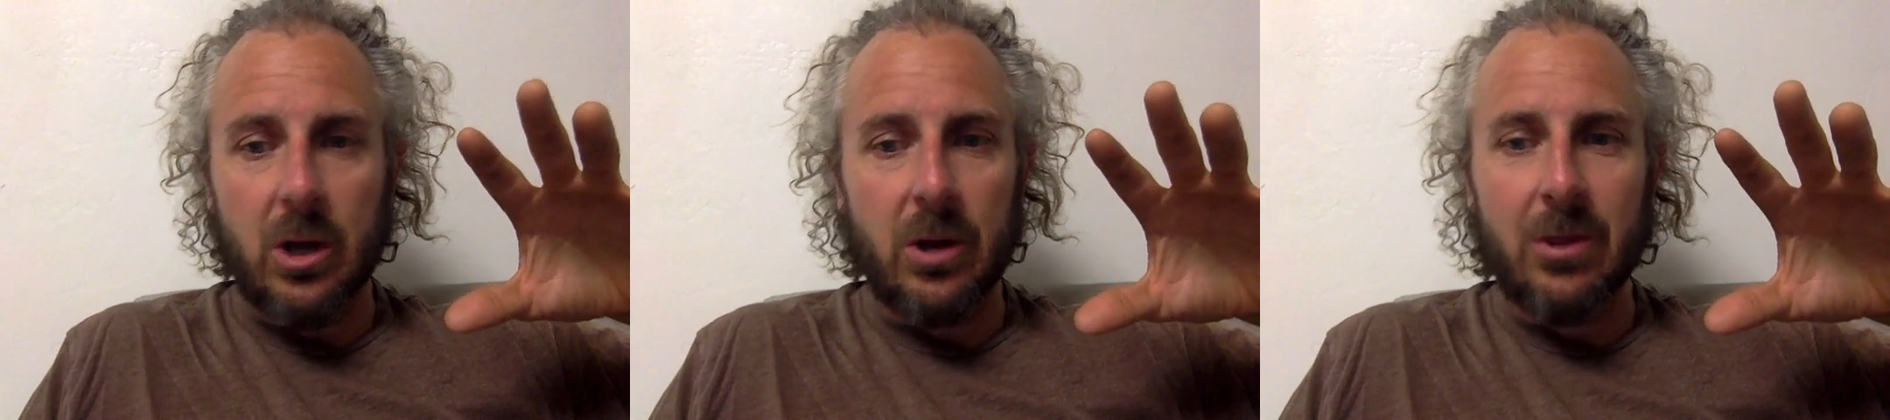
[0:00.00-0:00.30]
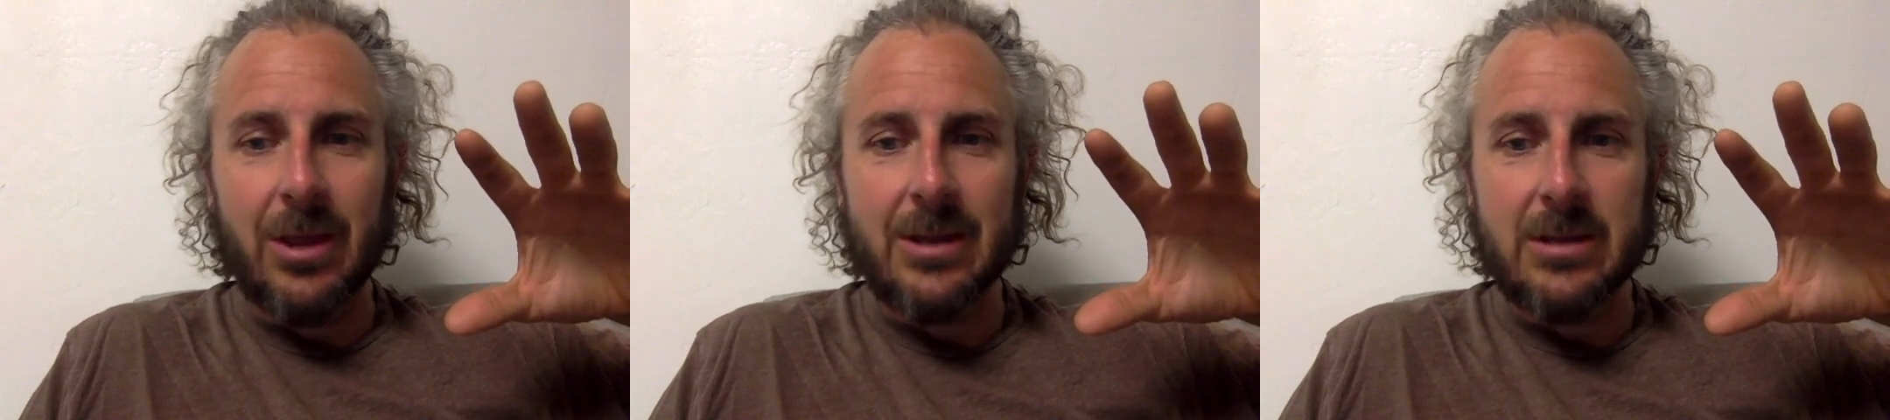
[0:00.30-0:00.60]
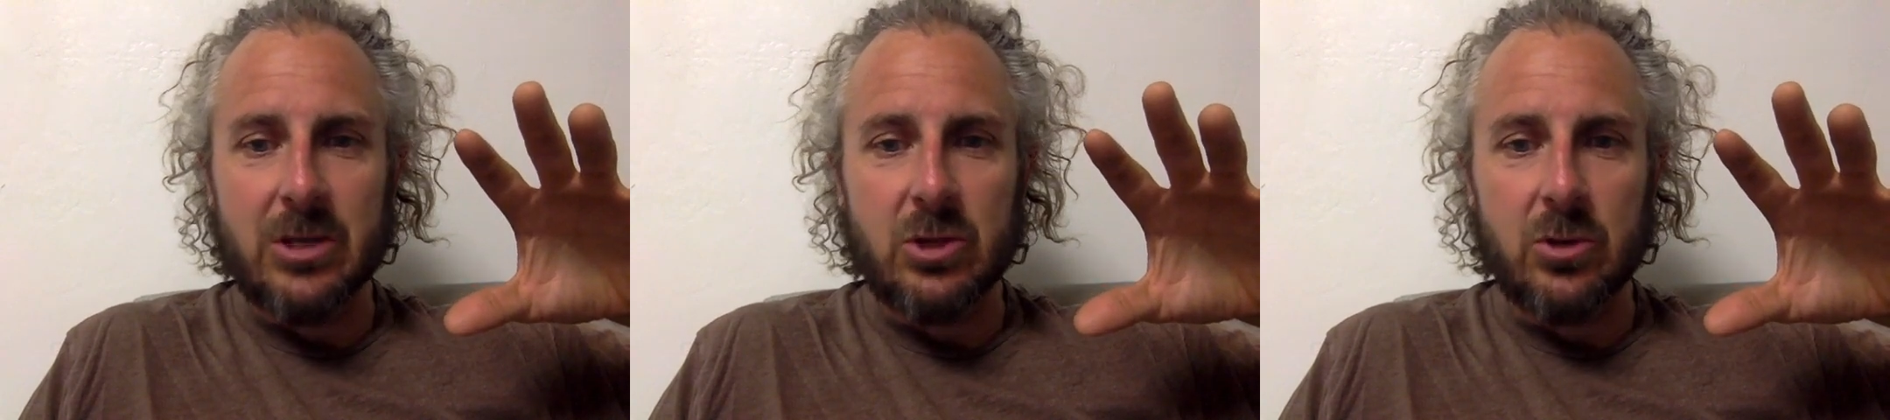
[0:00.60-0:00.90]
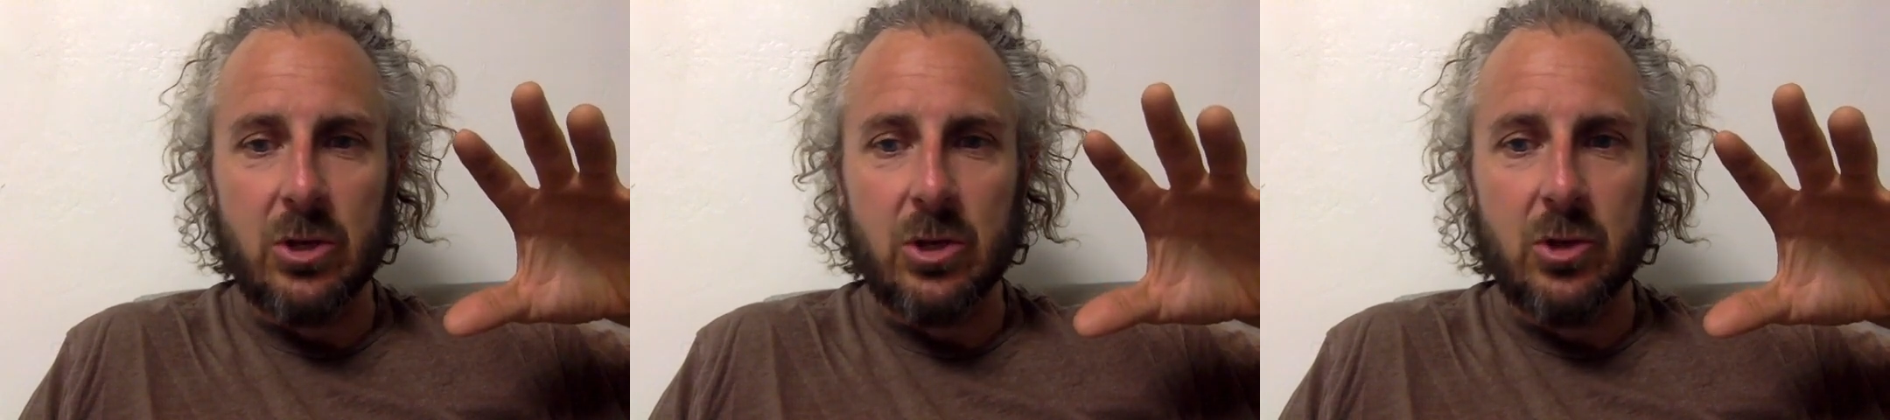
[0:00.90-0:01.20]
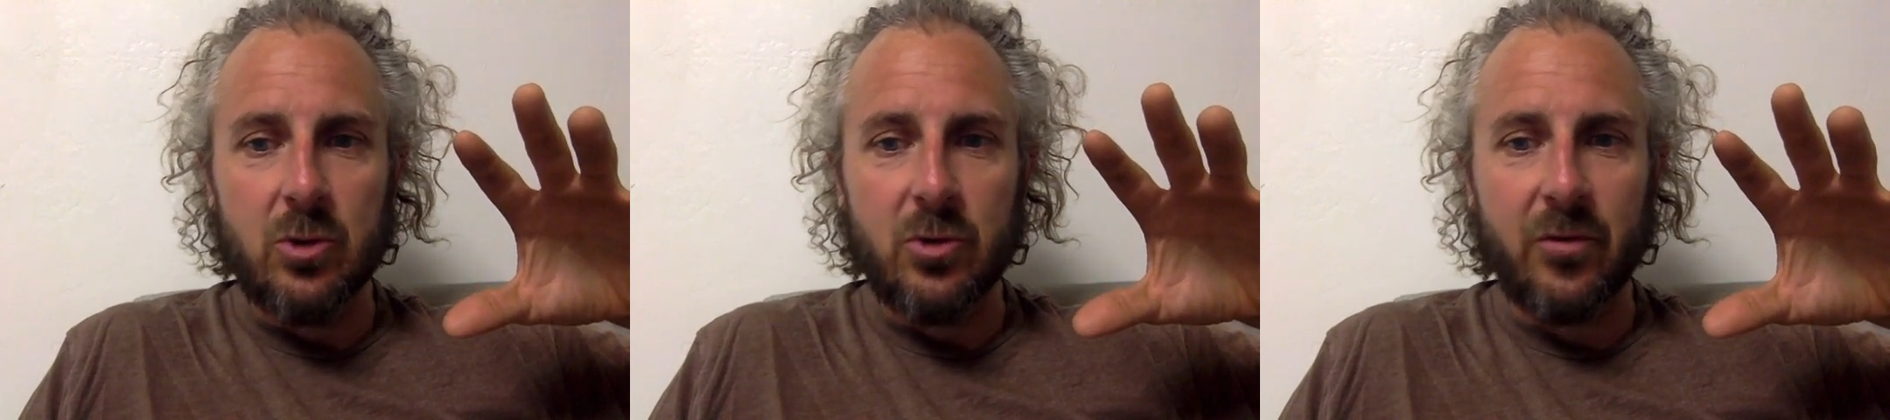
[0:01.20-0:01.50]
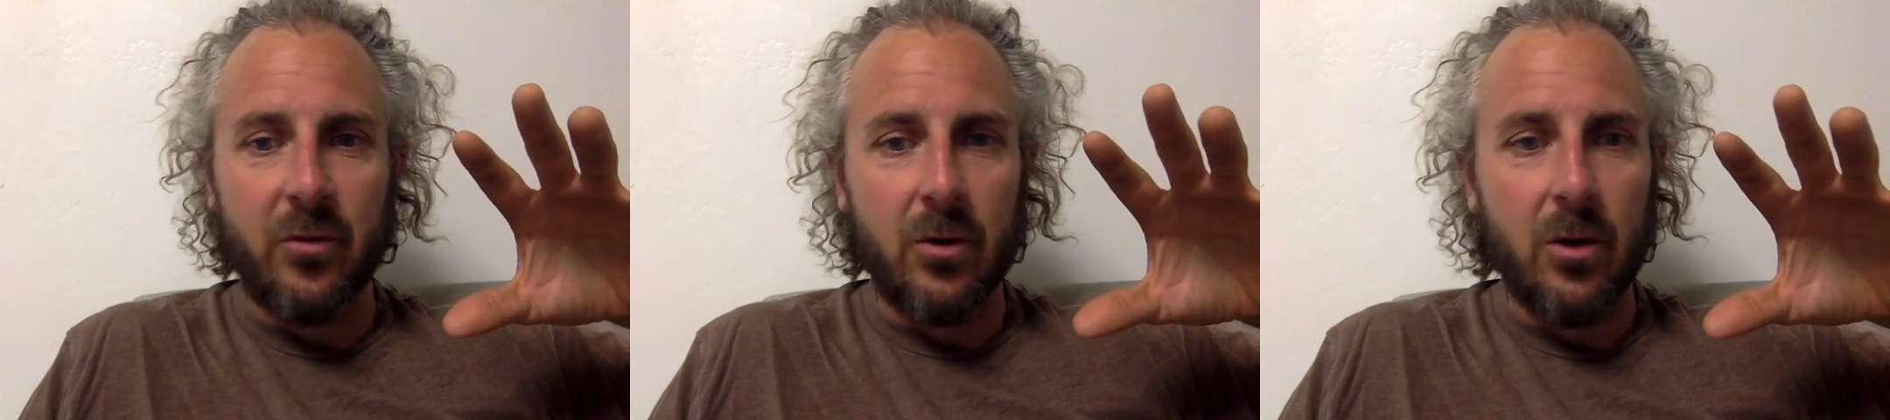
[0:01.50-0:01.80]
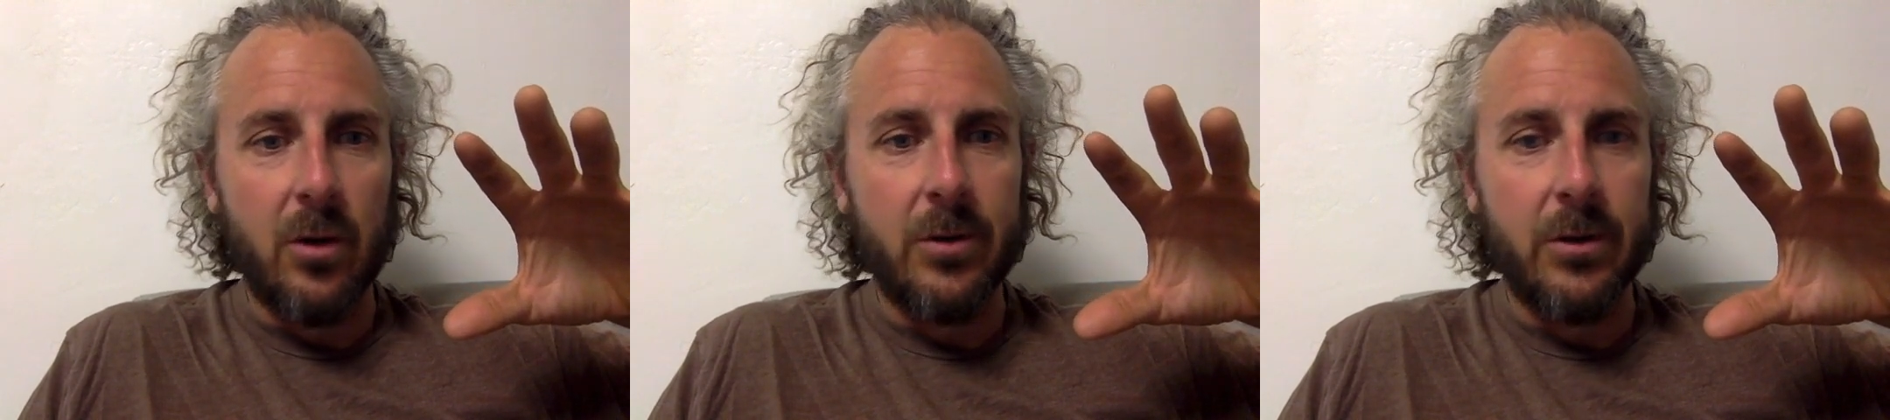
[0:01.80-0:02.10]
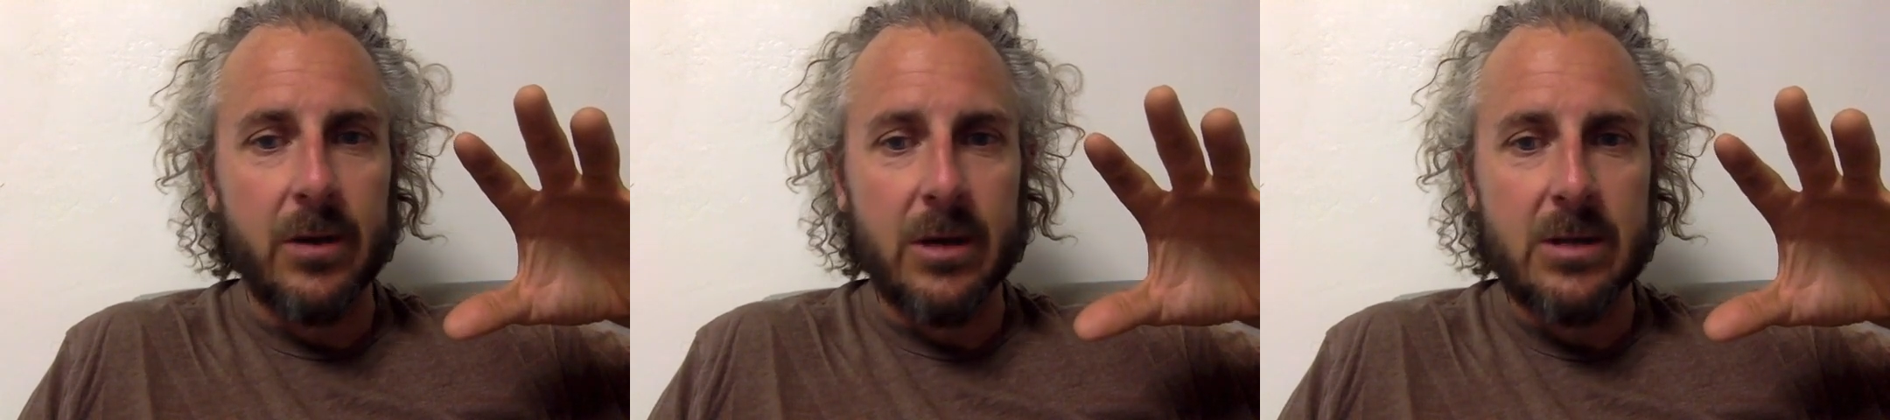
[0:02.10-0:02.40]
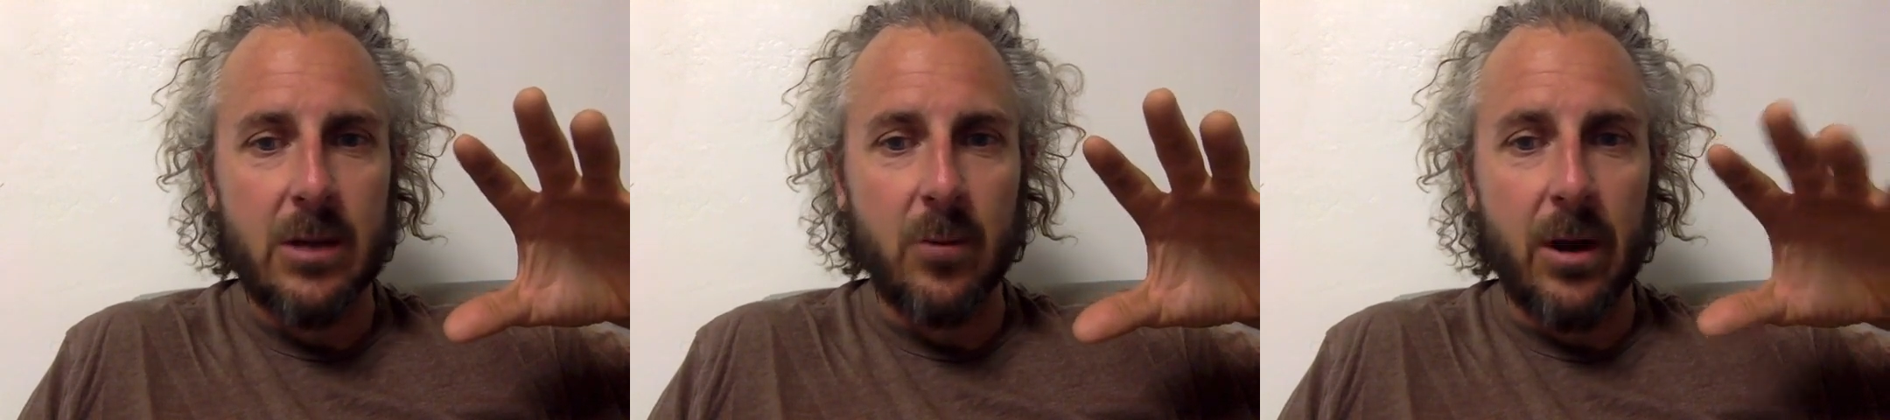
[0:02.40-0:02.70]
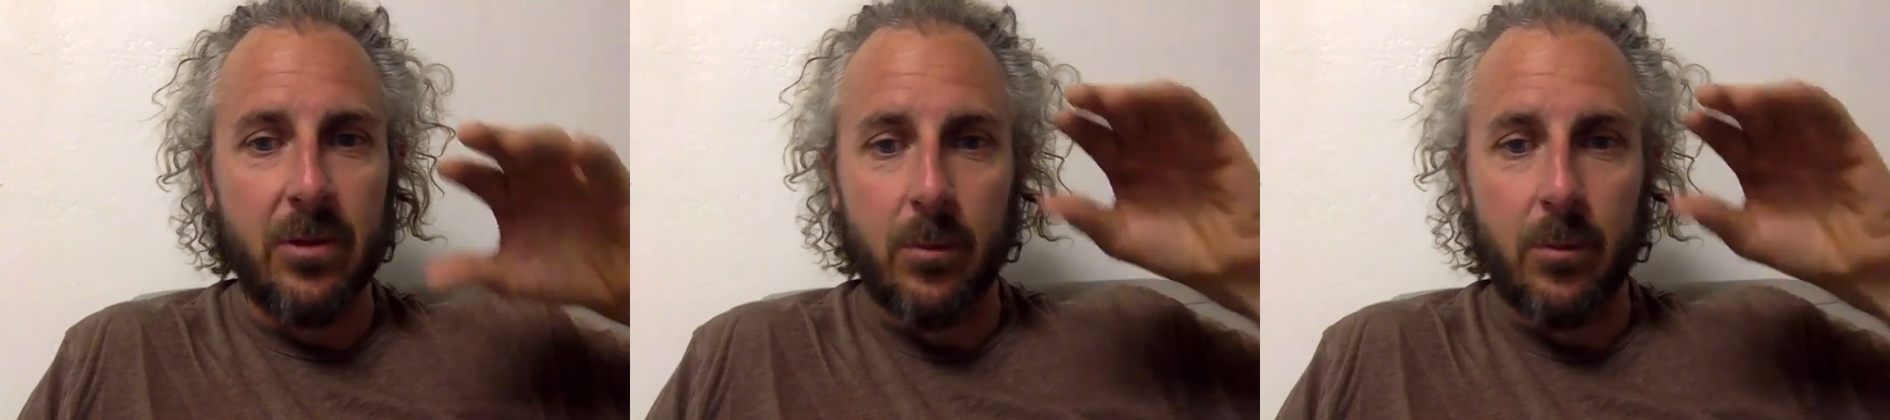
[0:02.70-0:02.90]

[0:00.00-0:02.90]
and things that you can use for a lyric essay, right?